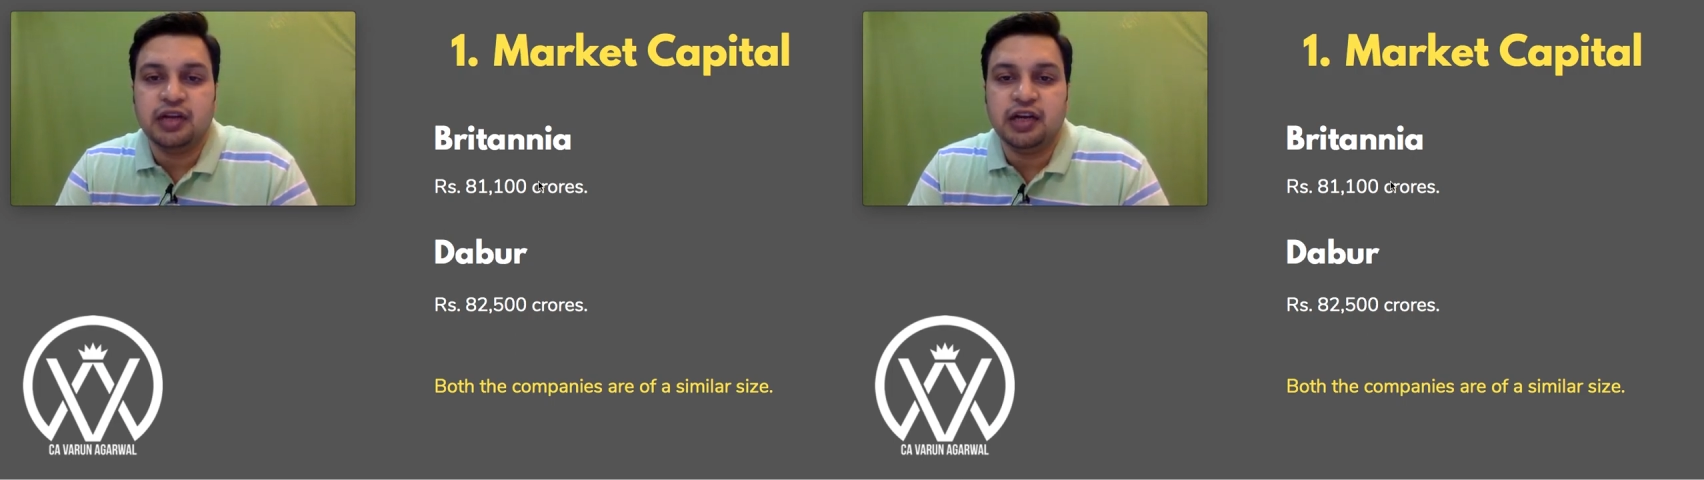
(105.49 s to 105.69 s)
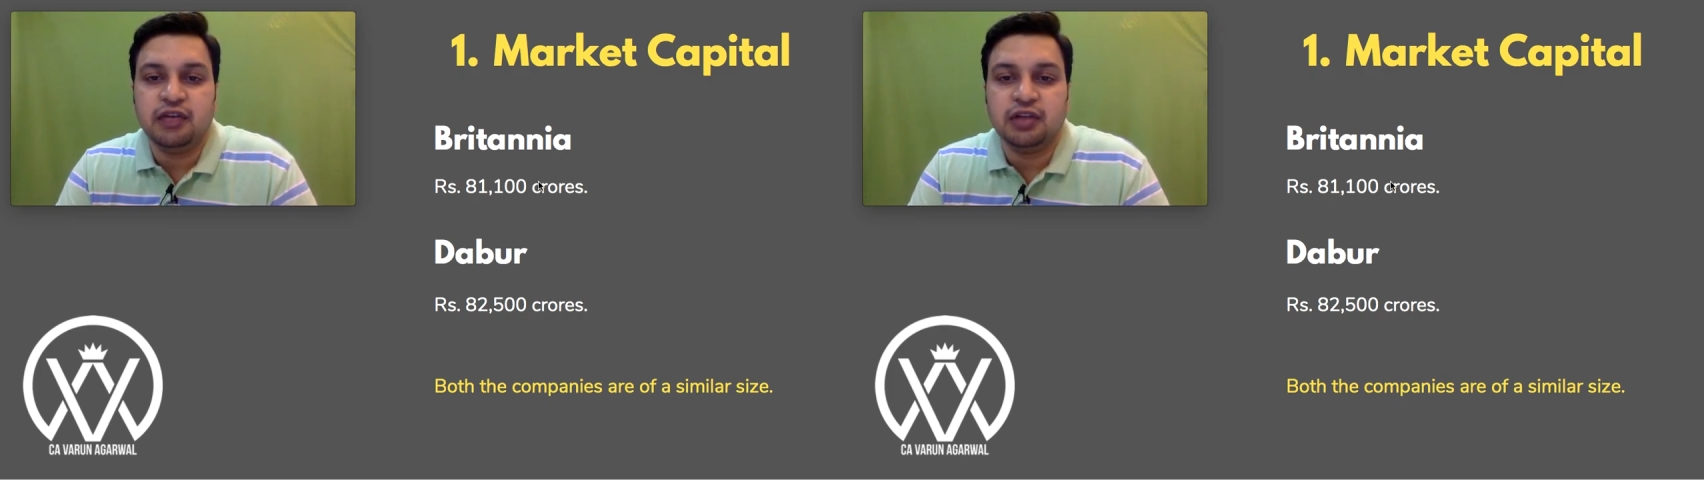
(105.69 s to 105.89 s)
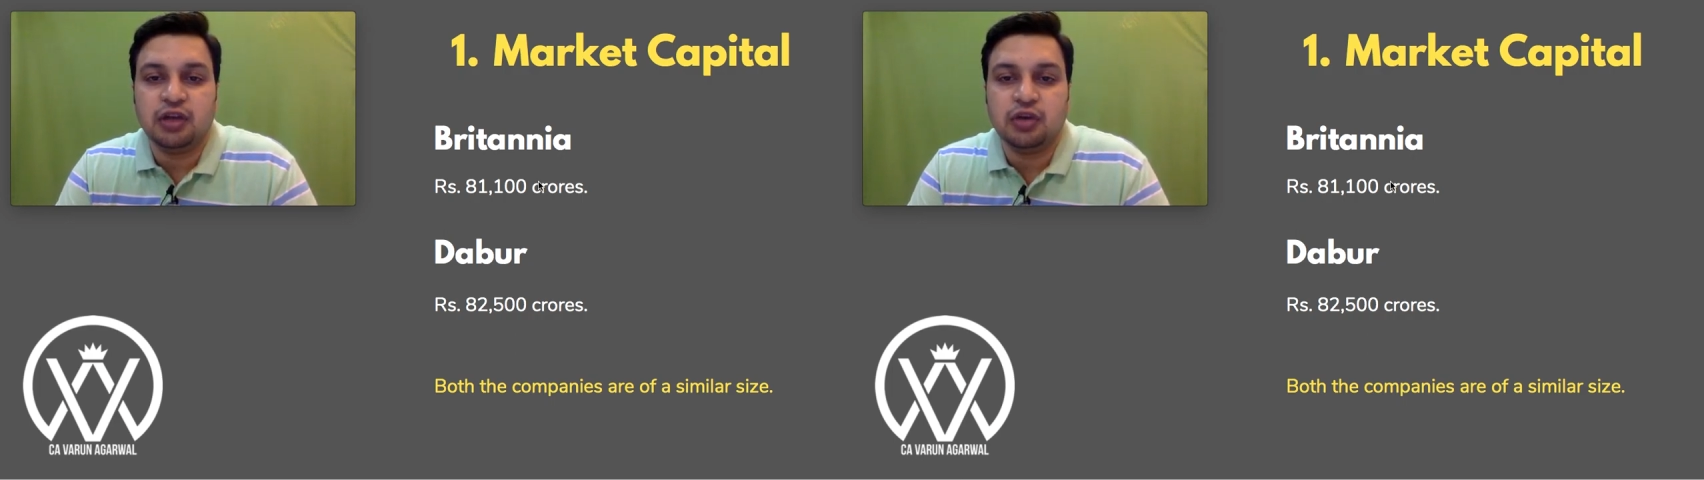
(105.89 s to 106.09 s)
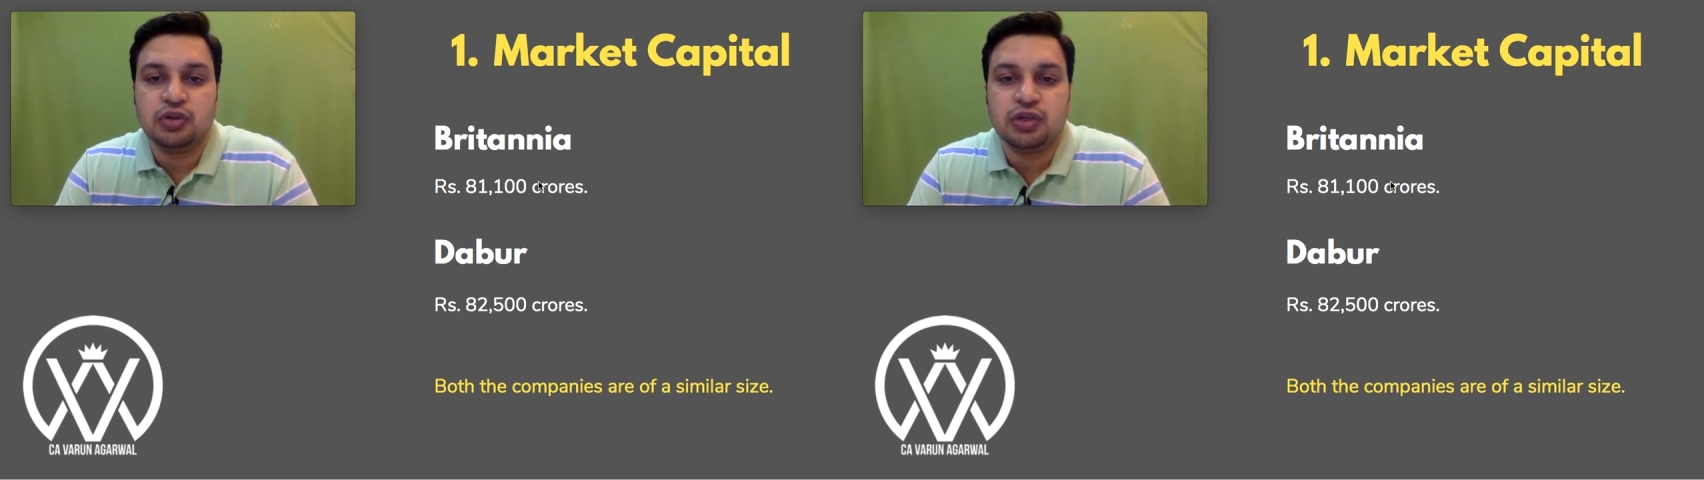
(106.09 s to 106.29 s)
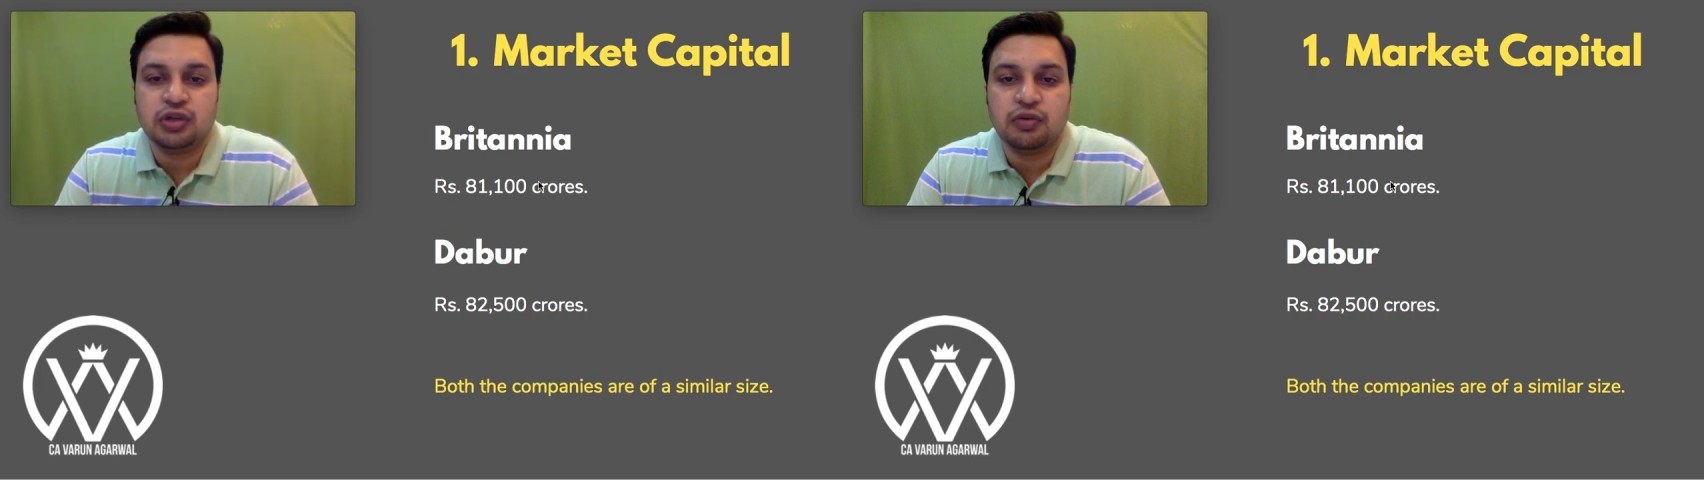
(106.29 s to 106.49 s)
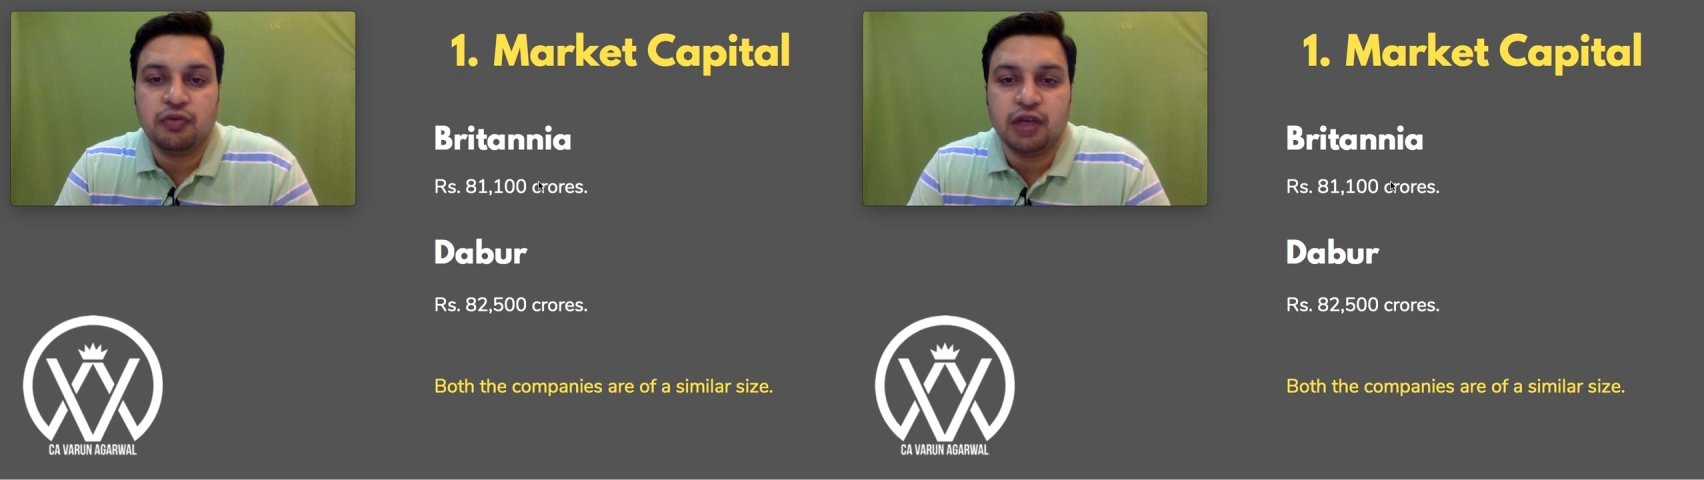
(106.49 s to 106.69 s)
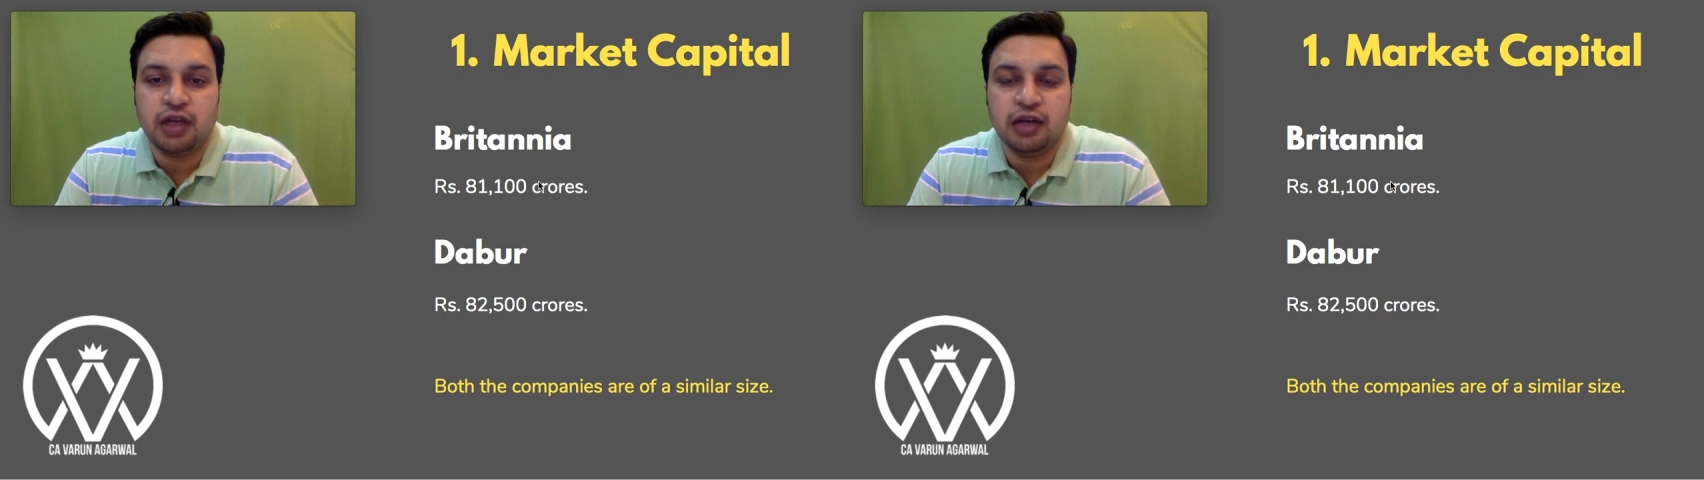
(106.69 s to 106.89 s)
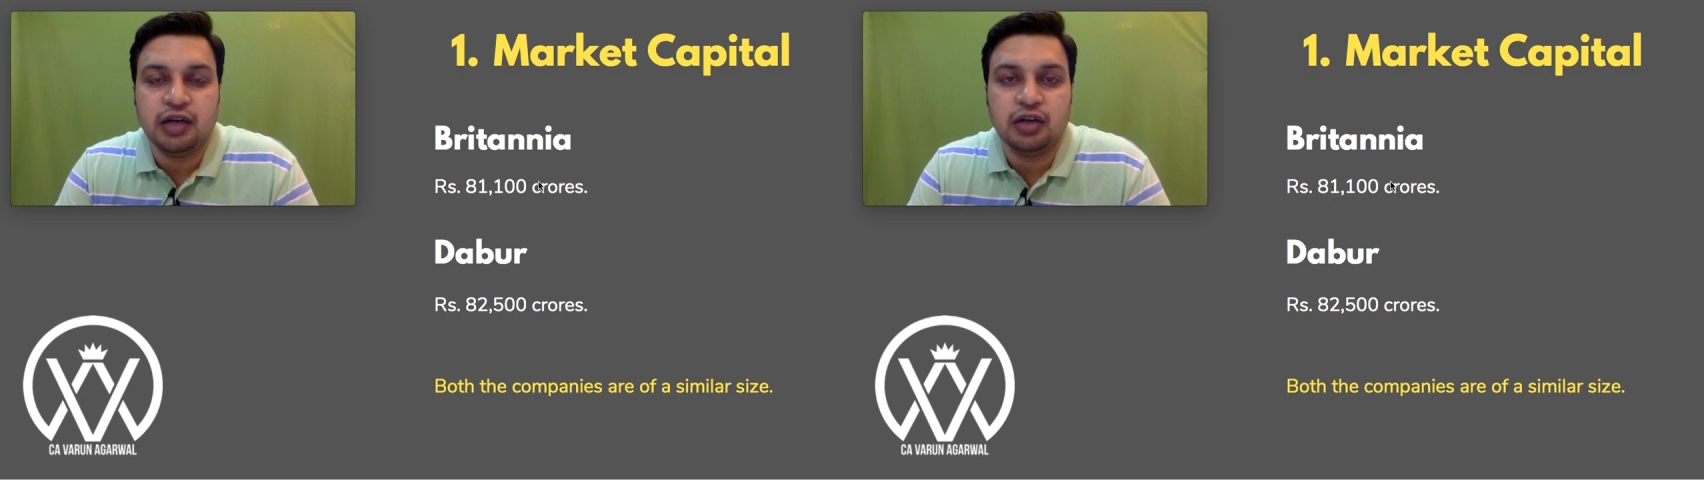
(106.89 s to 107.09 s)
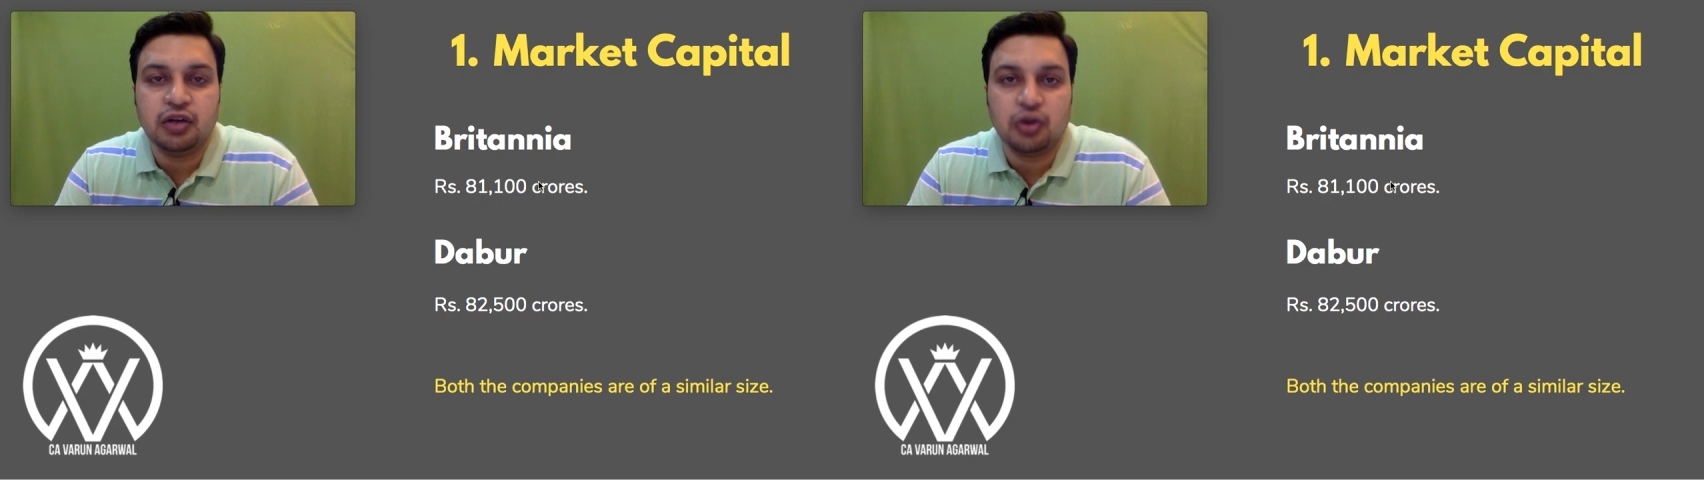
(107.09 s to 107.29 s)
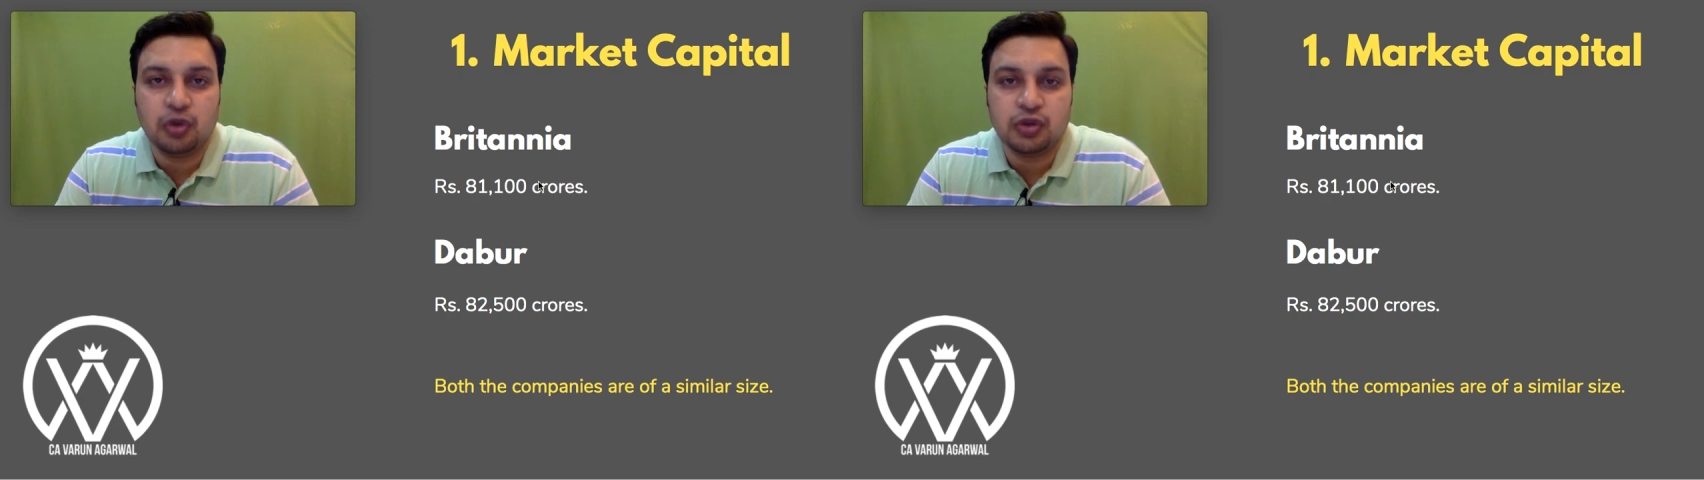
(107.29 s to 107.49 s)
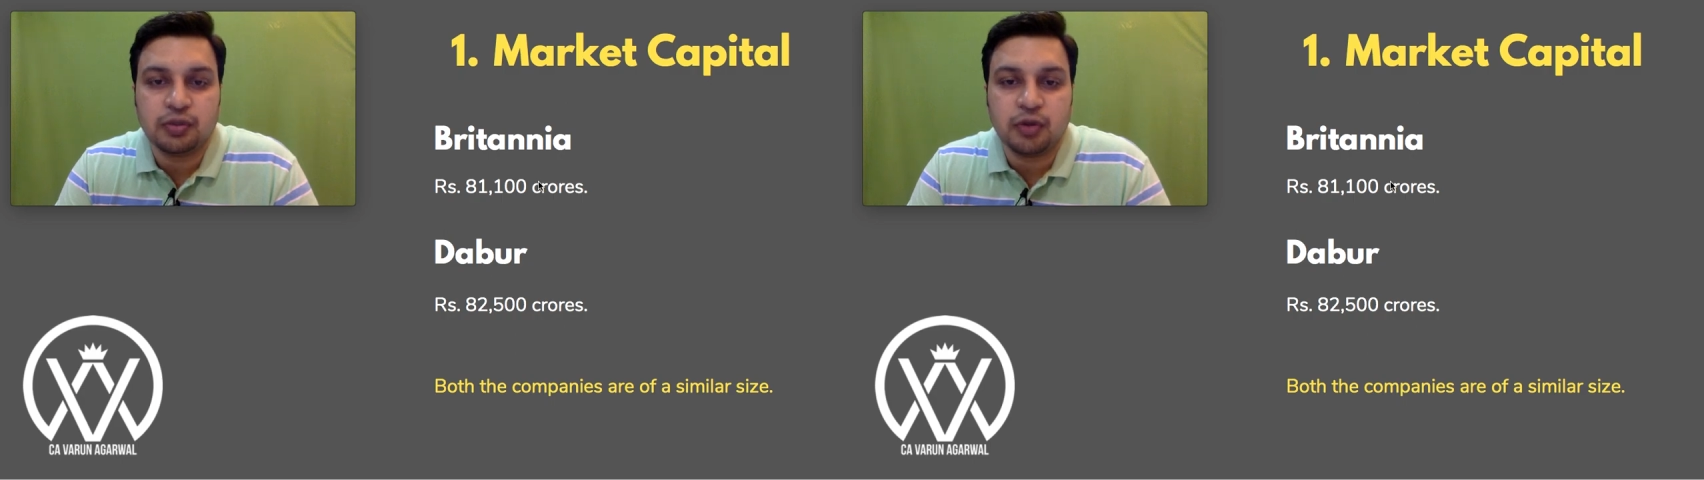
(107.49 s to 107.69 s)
81,100 crores